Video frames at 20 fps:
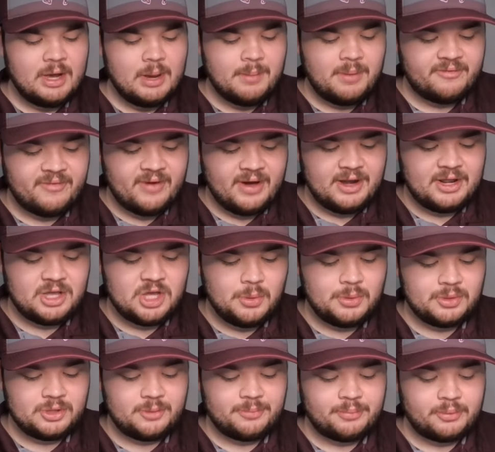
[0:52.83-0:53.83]
providing you
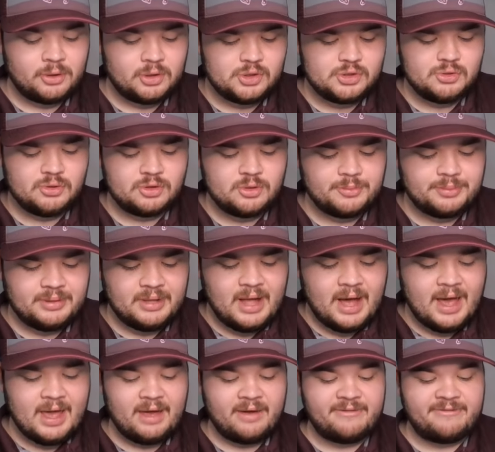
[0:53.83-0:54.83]
with a personal
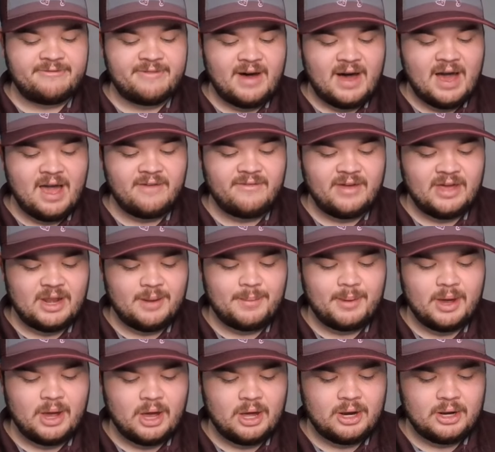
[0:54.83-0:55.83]
supply of five
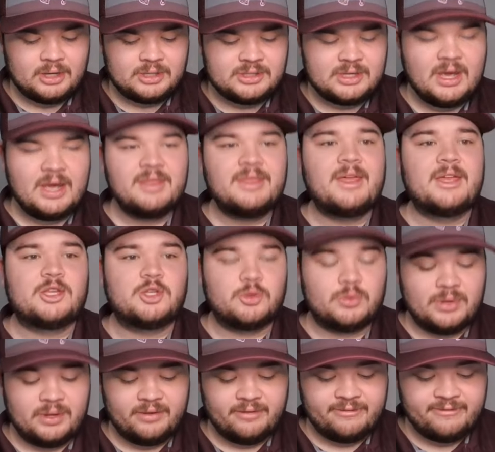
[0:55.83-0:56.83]
antibiotics that
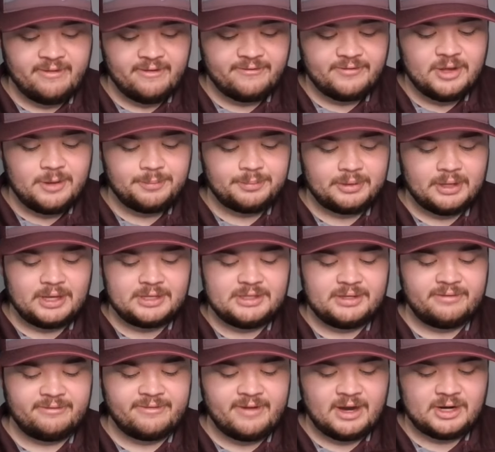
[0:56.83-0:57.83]
treat 50-plus
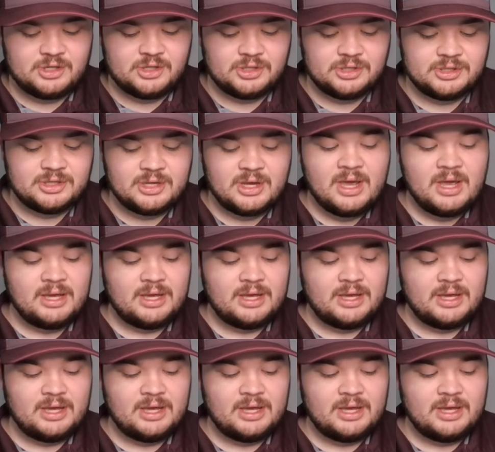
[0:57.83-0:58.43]
infections.